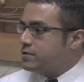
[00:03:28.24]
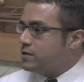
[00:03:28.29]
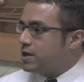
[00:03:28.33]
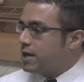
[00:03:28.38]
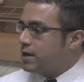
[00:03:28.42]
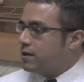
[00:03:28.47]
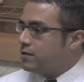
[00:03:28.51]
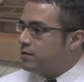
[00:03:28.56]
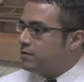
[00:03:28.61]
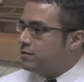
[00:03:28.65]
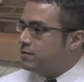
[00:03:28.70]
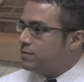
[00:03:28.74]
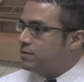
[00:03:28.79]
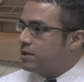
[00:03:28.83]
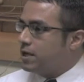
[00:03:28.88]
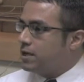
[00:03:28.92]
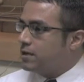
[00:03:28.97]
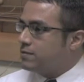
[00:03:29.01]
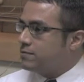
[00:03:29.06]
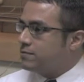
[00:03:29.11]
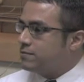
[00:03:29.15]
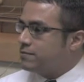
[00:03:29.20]
tried to
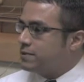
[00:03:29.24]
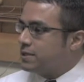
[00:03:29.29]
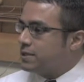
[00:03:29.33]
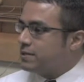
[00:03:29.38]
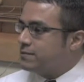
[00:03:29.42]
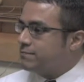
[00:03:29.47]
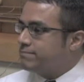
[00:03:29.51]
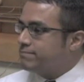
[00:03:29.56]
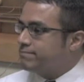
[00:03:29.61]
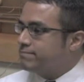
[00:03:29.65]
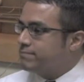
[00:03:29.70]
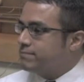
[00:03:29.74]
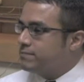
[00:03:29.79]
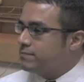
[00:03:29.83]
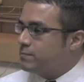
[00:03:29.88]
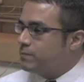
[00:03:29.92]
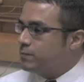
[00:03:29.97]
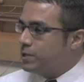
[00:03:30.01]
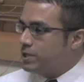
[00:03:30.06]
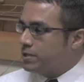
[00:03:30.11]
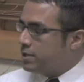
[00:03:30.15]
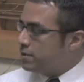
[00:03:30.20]
kind of, um,
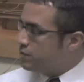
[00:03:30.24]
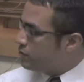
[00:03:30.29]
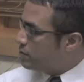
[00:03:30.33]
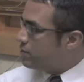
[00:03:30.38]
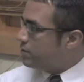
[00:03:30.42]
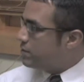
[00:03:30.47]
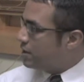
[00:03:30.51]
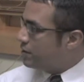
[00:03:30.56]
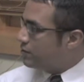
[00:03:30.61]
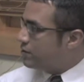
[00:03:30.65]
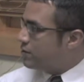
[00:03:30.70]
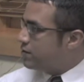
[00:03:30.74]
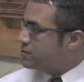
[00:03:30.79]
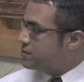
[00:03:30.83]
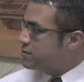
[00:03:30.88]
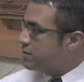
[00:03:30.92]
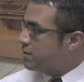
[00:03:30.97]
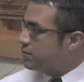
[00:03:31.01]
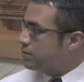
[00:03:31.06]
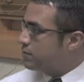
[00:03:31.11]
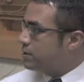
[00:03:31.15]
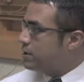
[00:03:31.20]
we did some things
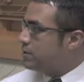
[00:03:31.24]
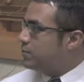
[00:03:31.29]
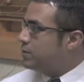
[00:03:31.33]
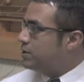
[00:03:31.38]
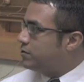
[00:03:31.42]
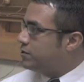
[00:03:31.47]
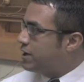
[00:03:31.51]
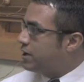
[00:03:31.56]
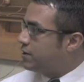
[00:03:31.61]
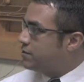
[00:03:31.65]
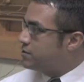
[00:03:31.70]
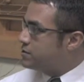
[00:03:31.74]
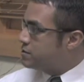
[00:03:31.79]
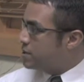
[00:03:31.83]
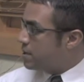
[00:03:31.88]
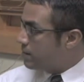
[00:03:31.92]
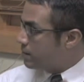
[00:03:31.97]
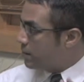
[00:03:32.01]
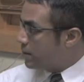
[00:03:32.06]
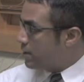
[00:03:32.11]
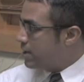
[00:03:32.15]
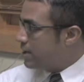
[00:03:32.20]
ourselves, but then we tried to
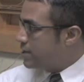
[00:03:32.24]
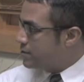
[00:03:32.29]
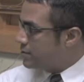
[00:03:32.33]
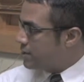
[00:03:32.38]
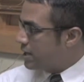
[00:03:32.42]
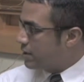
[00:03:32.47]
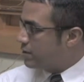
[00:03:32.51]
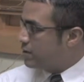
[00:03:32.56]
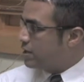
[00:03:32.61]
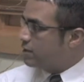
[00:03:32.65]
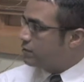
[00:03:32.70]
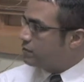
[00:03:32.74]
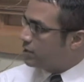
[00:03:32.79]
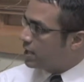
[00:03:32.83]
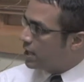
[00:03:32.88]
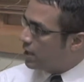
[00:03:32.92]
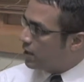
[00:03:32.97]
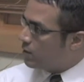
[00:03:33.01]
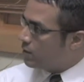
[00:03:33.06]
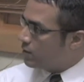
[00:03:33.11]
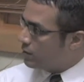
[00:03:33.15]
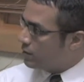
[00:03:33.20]
subcontract things
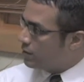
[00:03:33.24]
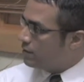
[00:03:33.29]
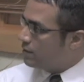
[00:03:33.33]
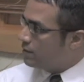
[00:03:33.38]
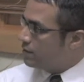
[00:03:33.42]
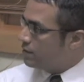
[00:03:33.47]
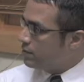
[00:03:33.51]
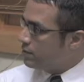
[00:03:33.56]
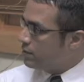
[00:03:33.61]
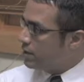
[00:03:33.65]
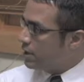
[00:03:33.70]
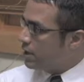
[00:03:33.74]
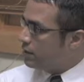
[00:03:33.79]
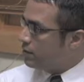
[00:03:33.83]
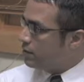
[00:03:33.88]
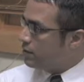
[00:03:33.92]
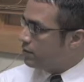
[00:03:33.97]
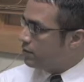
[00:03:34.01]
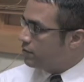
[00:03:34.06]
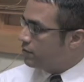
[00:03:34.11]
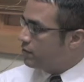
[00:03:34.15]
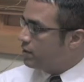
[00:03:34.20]
out to
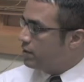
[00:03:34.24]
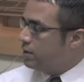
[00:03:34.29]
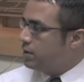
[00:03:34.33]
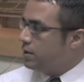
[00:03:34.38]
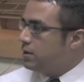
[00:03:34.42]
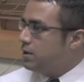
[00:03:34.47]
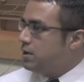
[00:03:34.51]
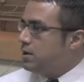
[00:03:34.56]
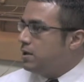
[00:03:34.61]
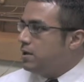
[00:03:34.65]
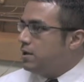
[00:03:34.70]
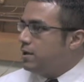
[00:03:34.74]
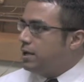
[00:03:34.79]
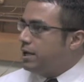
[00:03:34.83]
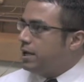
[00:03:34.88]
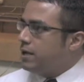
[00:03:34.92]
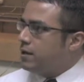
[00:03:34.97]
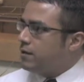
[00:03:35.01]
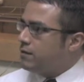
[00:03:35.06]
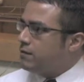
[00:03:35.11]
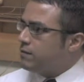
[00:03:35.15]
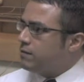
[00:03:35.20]
others. Sure.
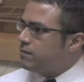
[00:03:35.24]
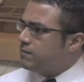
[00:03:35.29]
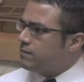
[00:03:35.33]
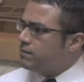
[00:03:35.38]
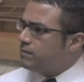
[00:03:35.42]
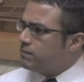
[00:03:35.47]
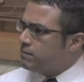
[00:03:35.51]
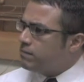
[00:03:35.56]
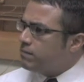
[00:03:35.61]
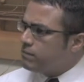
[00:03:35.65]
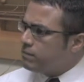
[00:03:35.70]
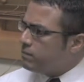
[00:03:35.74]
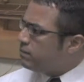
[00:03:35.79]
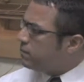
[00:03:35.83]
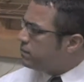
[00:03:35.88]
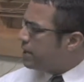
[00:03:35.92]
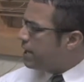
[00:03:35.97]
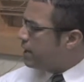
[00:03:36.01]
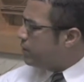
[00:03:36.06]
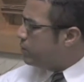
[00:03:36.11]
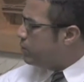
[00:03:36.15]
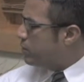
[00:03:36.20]
And
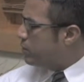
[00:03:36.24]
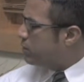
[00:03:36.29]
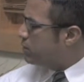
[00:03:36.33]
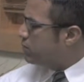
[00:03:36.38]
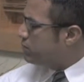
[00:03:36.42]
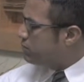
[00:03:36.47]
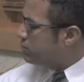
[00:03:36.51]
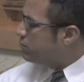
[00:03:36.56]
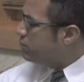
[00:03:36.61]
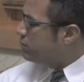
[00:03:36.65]
that worked